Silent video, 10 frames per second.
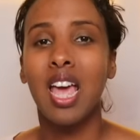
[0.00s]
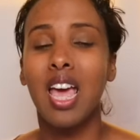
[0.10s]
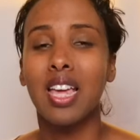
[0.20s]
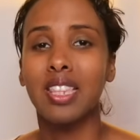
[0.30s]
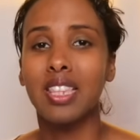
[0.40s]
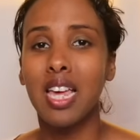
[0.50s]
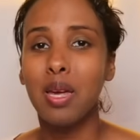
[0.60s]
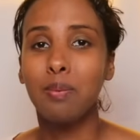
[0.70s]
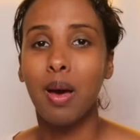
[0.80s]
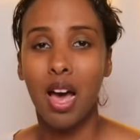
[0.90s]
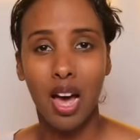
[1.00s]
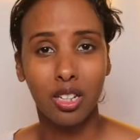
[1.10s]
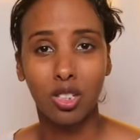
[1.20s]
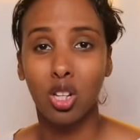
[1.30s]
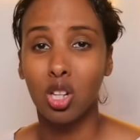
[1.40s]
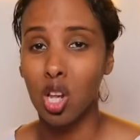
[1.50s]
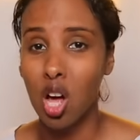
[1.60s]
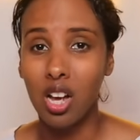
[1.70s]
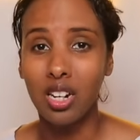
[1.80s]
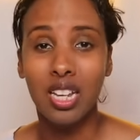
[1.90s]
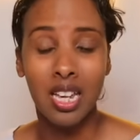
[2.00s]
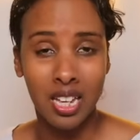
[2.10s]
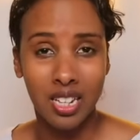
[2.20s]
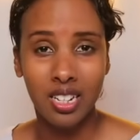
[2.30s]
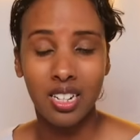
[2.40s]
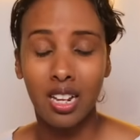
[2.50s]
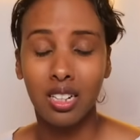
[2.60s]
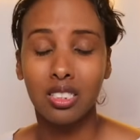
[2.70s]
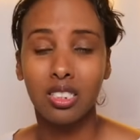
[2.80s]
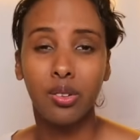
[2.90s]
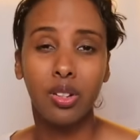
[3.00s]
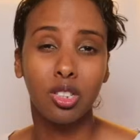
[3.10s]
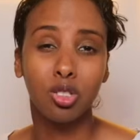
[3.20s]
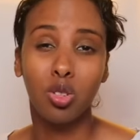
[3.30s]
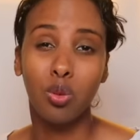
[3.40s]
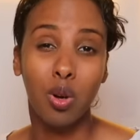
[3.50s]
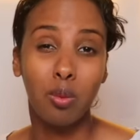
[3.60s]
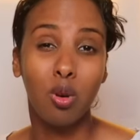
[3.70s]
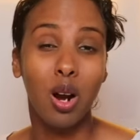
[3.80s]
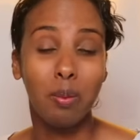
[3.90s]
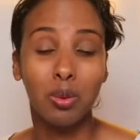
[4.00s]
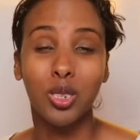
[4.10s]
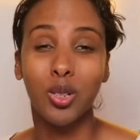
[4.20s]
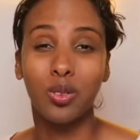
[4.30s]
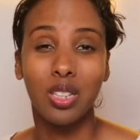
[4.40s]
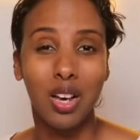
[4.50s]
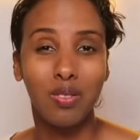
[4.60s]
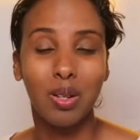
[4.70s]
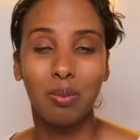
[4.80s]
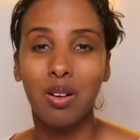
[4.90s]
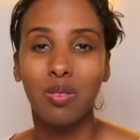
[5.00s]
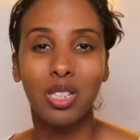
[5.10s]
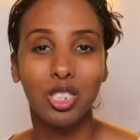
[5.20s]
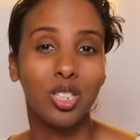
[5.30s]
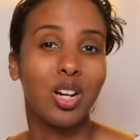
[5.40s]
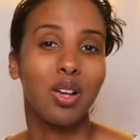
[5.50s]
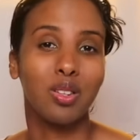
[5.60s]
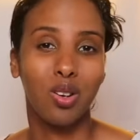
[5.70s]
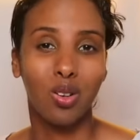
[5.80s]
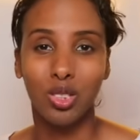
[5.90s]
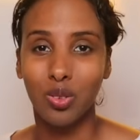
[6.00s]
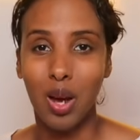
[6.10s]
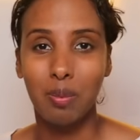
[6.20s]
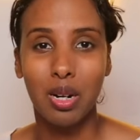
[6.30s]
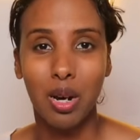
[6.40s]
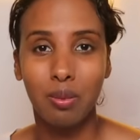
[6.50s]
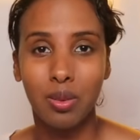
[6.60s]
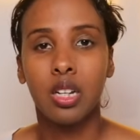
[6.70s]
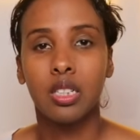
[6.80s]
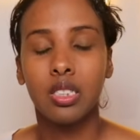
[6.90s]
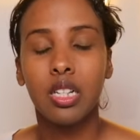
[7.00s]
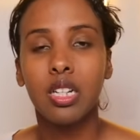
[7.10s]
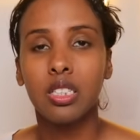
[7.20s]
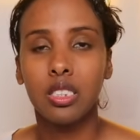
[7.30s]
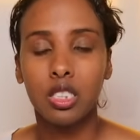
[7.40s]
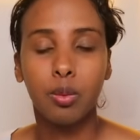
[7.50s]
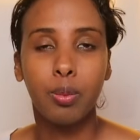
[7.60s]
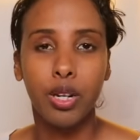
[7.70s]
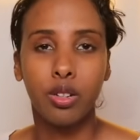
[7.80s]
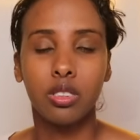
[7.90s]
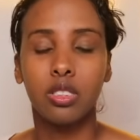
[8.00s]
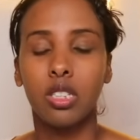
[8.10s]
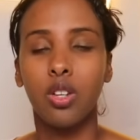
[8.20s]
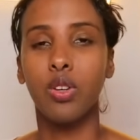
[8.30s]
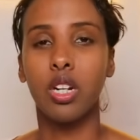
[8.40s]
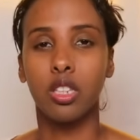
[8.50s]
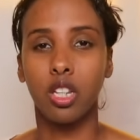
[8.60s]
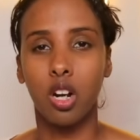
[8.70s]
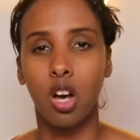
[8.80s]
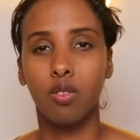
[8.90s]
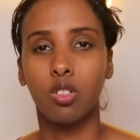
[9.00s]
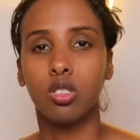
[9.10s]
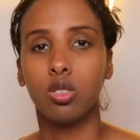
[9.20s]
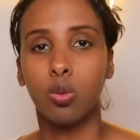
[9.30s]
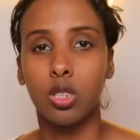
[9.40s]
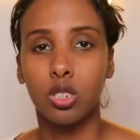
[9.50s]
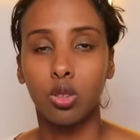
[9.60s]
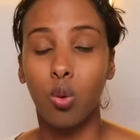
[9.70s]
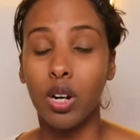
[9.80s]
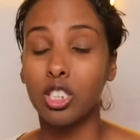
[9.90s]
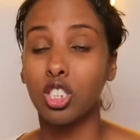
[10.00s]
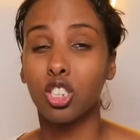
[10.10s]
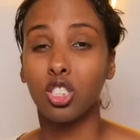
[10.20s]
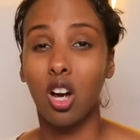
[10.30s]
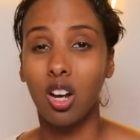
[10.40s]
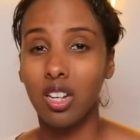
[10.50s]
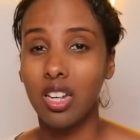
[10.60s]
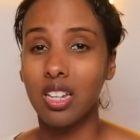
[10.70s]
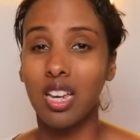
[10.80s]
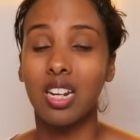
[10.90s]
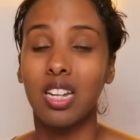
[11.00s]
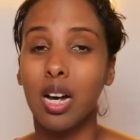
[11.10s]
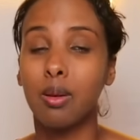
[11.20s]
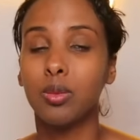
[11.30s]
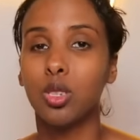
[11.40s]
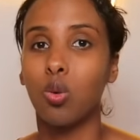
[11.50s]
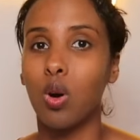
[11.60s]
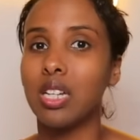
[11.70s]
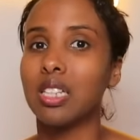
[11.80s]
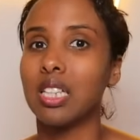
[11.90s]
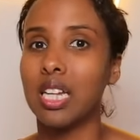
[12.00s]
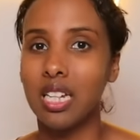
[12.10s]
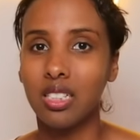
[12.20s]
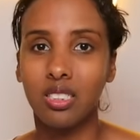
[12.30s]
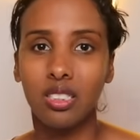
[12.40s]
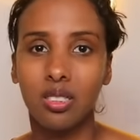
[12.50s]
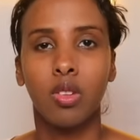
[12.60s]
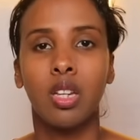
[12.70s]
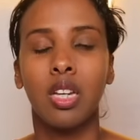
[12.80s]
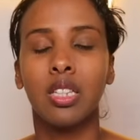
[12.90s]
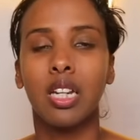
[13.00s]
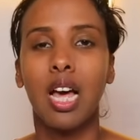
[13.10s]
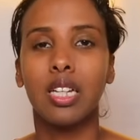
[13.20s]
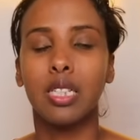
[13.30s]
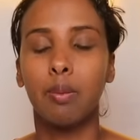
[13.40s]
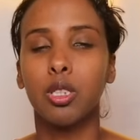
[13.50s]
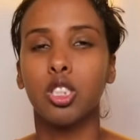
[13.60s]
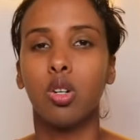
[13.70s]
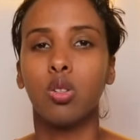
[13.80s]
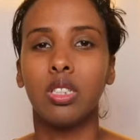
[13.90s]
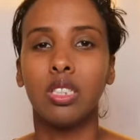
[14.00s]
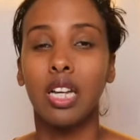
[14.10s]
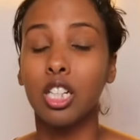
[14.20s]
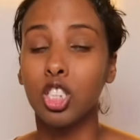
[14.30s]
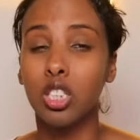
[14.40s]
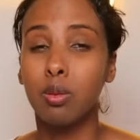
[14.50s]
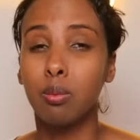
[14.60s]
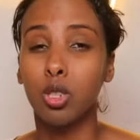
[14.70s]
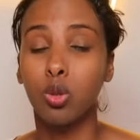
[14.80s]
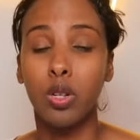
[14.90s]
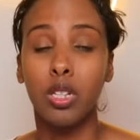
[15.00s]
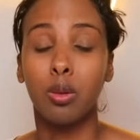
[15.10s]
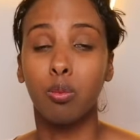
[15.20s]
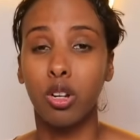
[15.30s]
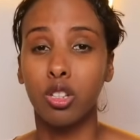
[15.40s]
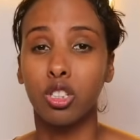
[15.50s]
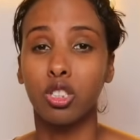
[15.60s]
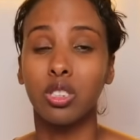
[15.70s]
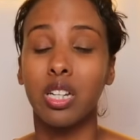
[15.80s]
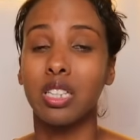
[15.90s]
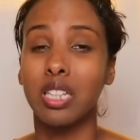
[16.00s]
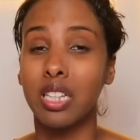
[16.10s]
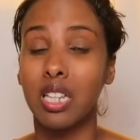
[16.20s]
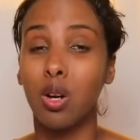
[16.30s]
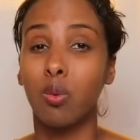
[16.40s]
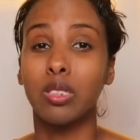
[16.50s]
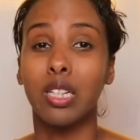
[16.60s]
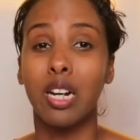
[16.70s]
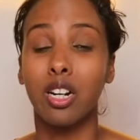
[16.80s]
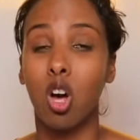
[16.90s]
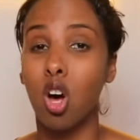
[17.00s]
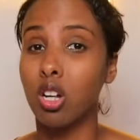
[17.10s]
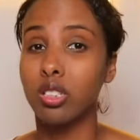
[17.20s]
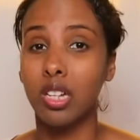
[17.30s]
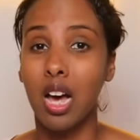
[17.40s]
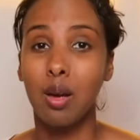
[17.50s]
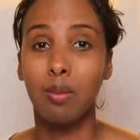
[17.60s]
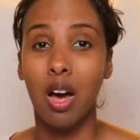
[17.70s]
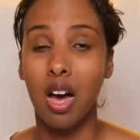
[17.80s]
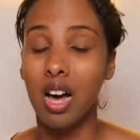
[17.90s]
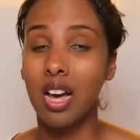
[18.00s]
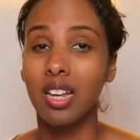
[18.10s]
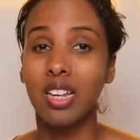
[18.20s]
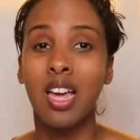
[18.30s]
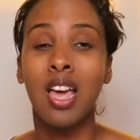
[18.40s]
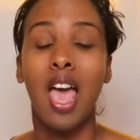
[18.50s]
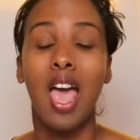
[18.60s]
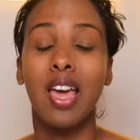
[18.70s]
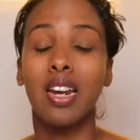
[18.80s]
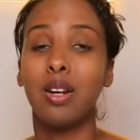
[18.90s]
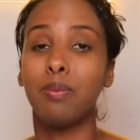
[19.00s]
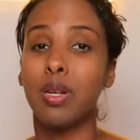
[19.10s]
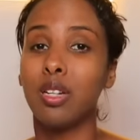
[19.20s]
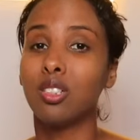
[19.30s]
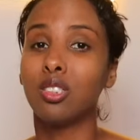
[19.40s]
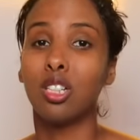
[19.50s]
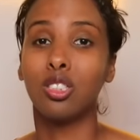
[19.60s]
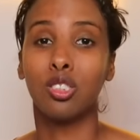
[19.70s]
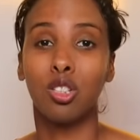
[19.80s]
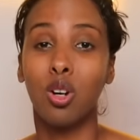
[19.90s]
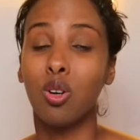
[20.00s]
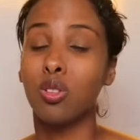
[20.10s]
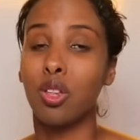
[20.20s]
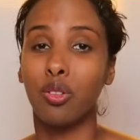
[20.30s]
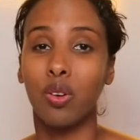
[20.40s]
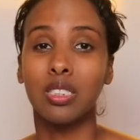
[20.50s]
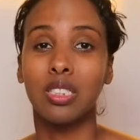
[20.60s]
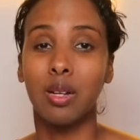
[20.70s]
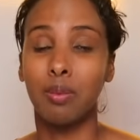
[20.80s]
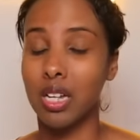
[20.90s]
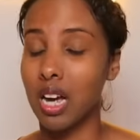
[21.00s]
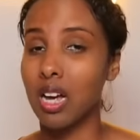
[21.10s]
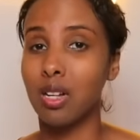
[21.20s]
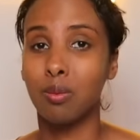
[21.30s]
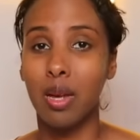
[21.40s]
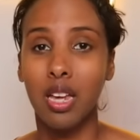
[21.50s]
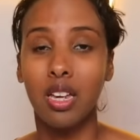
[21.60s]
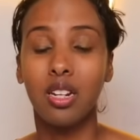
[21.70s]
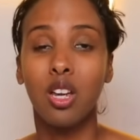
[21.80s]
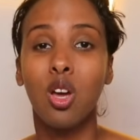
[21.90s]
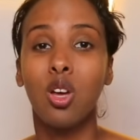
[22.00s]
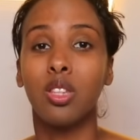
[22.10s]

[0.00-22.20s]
and they packed a lot in. And considering there's only one more episode left, I'm not really sure how they're going to wrap it up. Tina's disappearance, even in the novels, was quite shocking, and it comes quite late in the last episode, the tension between the brothers and Lila was at an all time high, and it appears as though the threats that Mikhail made